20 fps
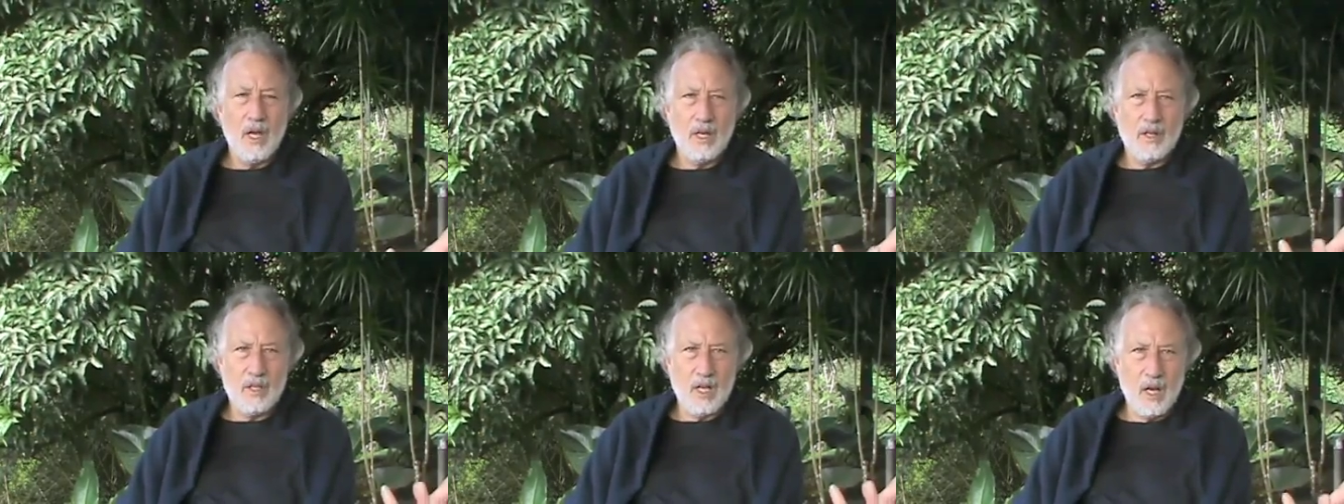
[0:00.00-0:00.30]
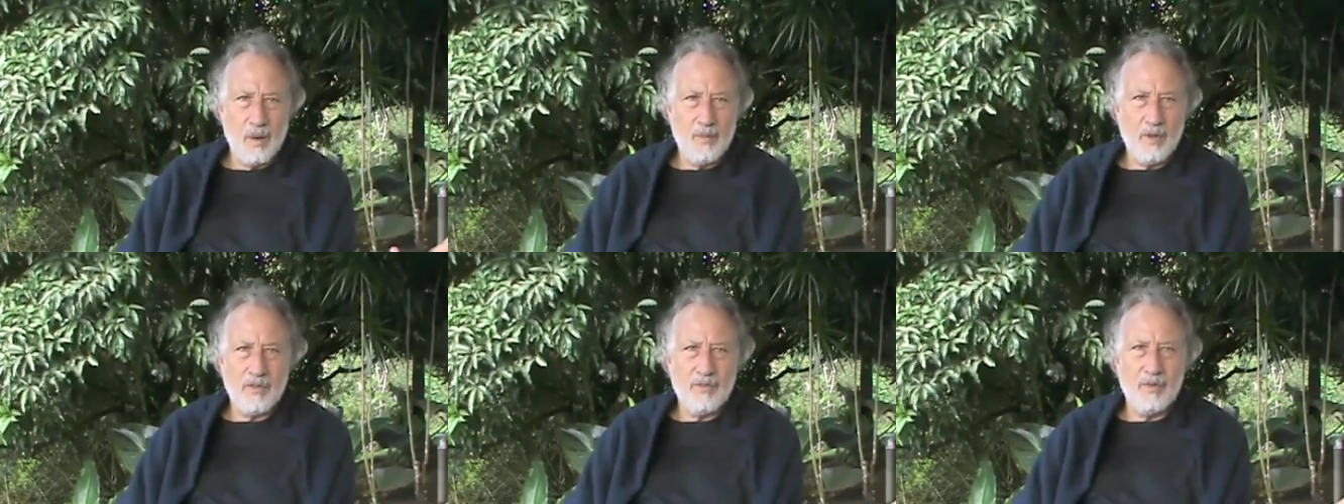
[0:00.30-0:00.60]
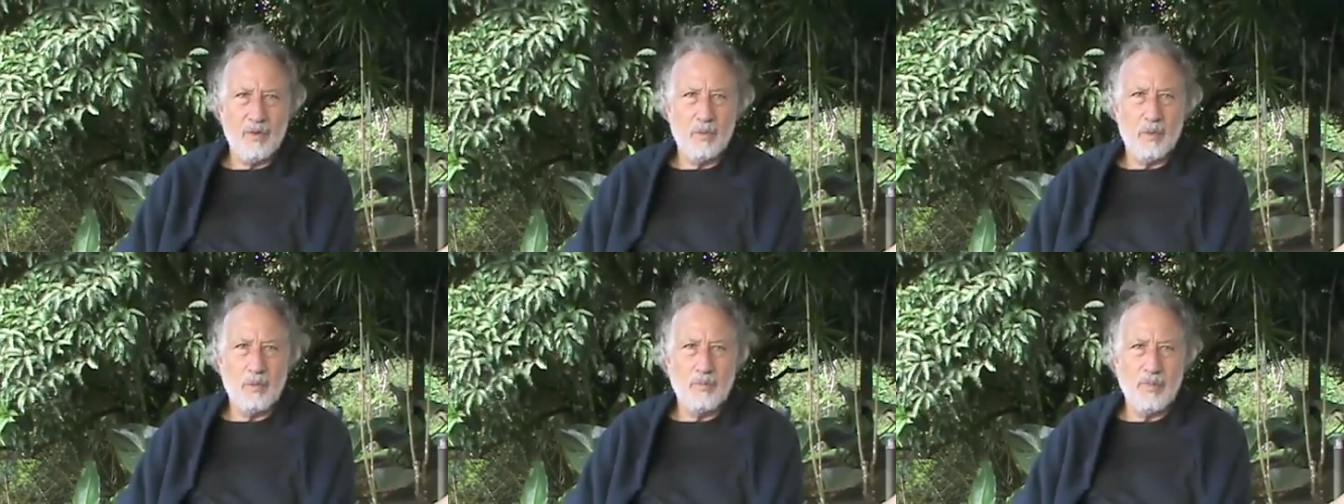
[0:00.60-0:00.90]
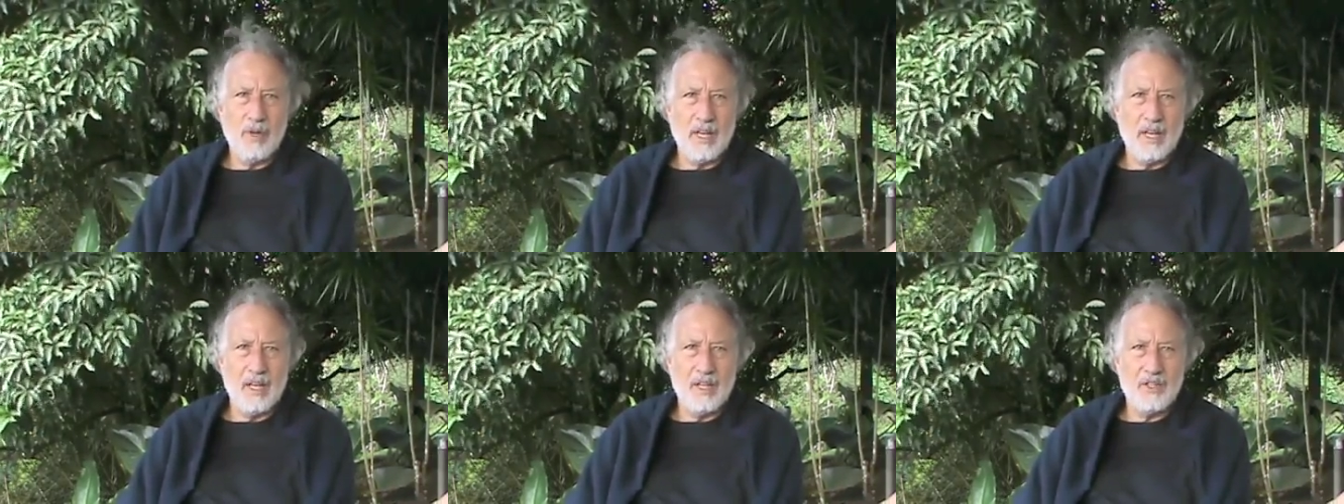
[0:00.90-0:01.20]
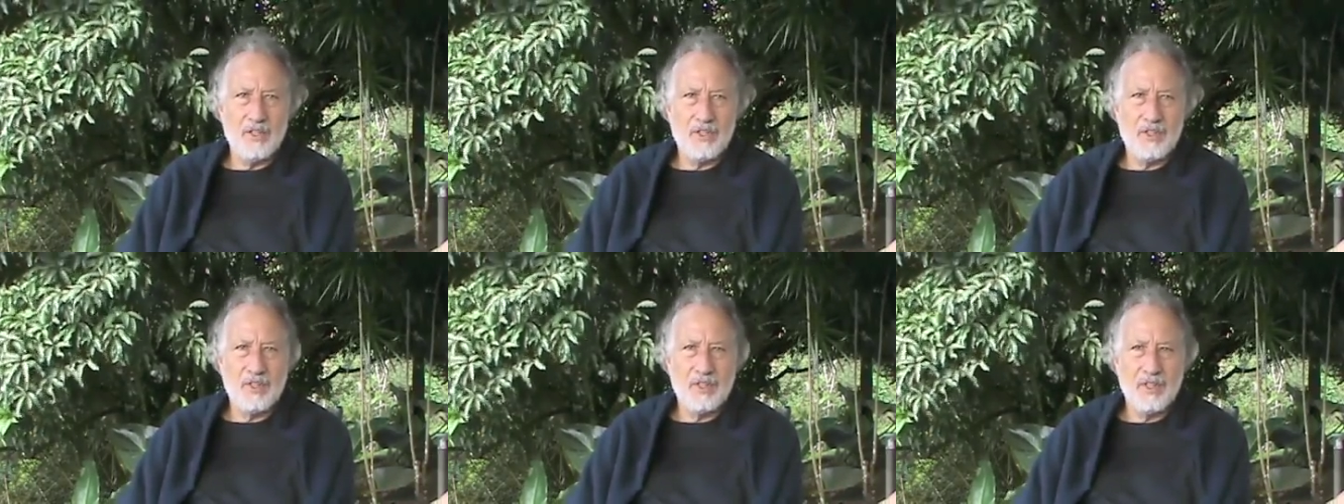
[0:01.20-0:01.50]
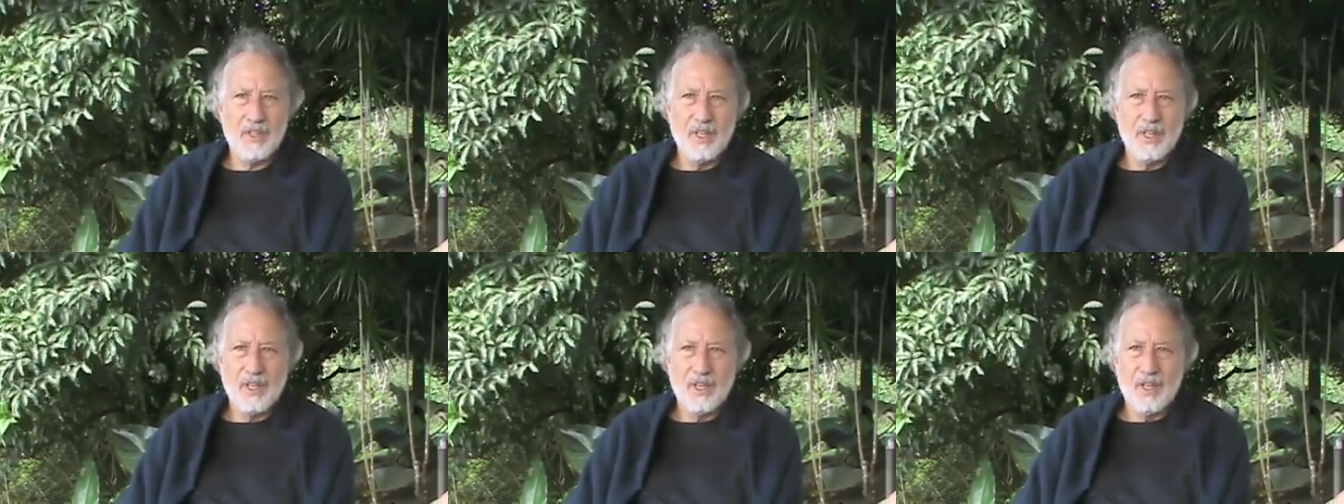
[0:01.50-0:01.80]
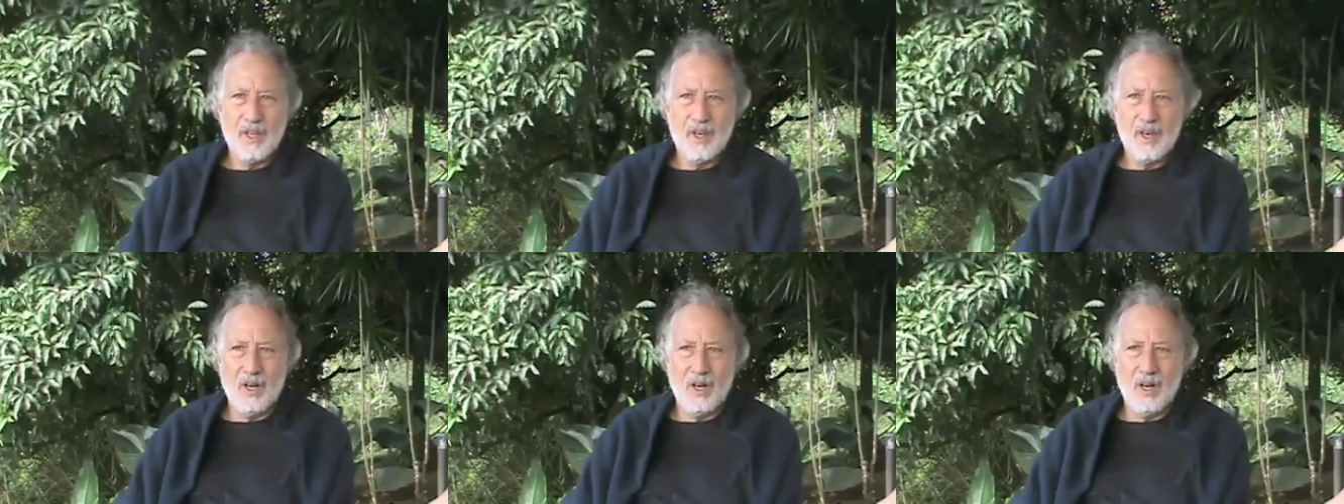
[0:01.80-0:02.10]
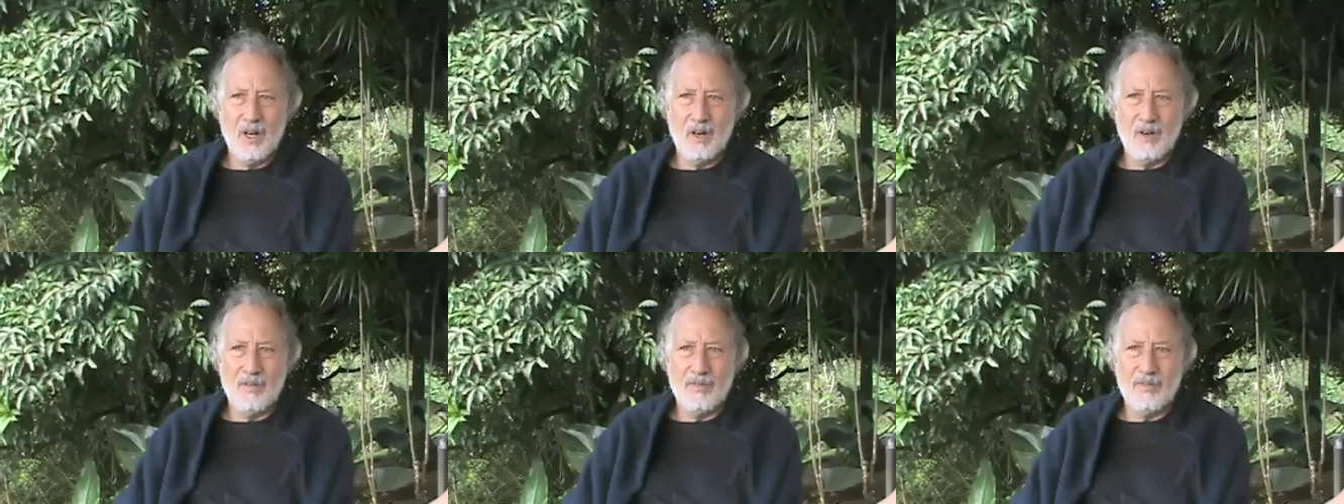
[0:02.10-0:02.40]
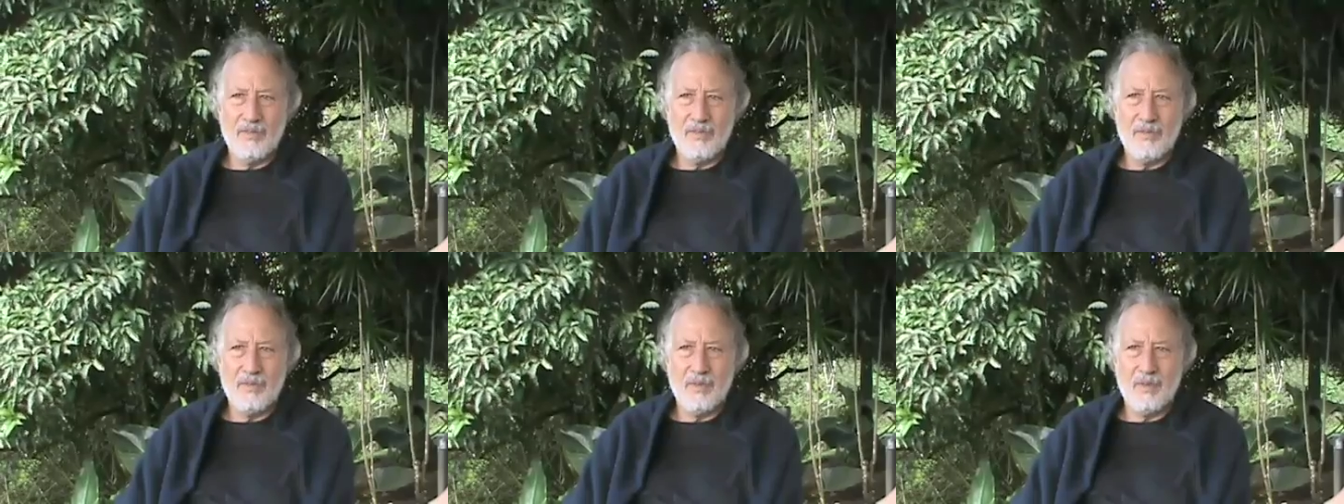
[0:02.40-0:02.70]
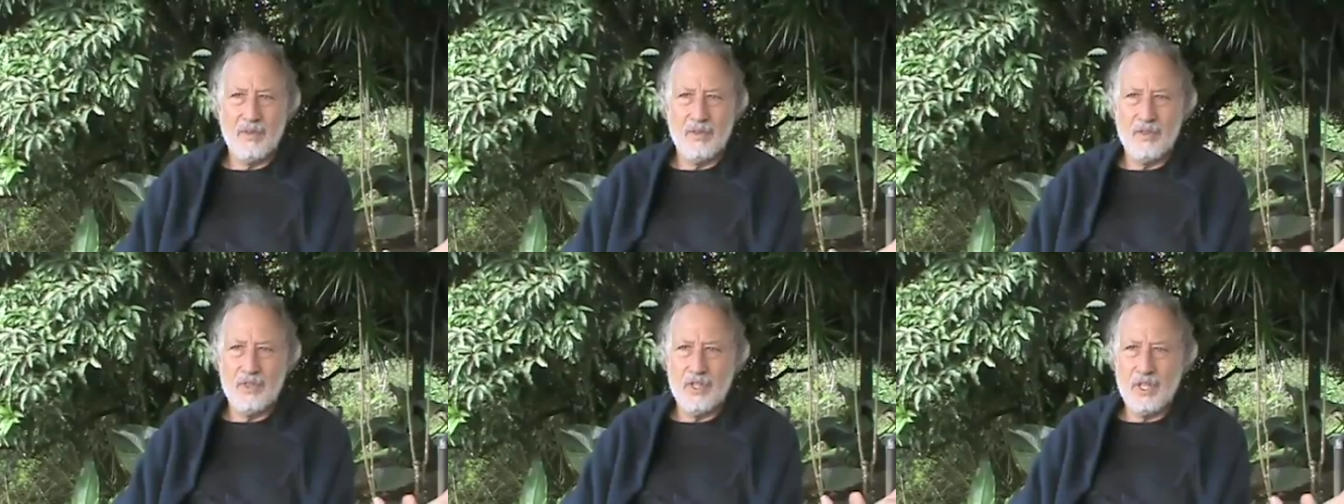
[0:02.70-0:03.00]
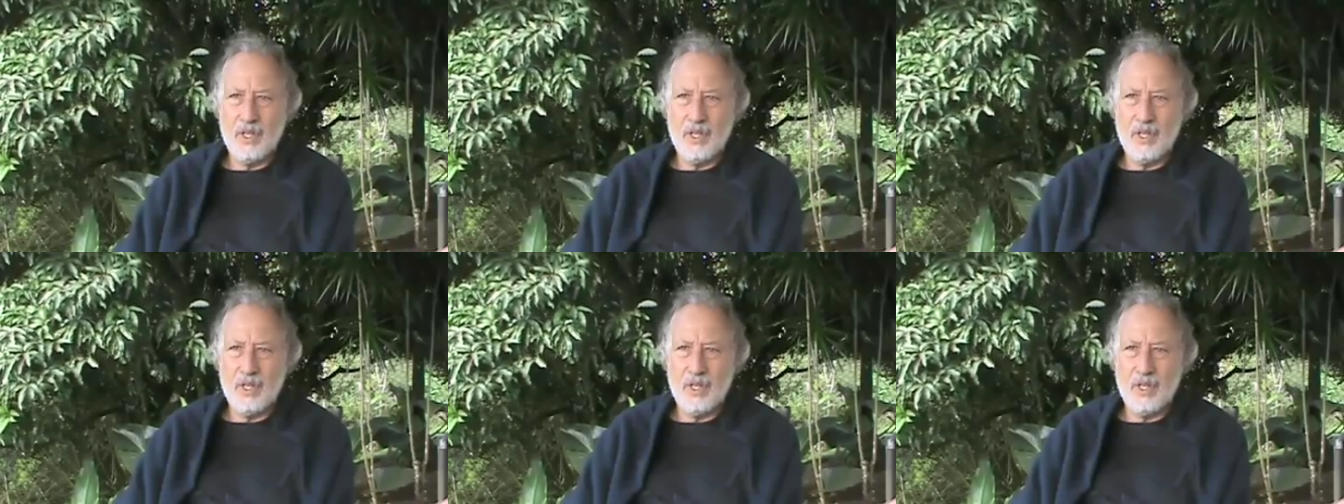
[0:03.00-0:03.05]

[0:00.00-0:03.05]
and coming from a place of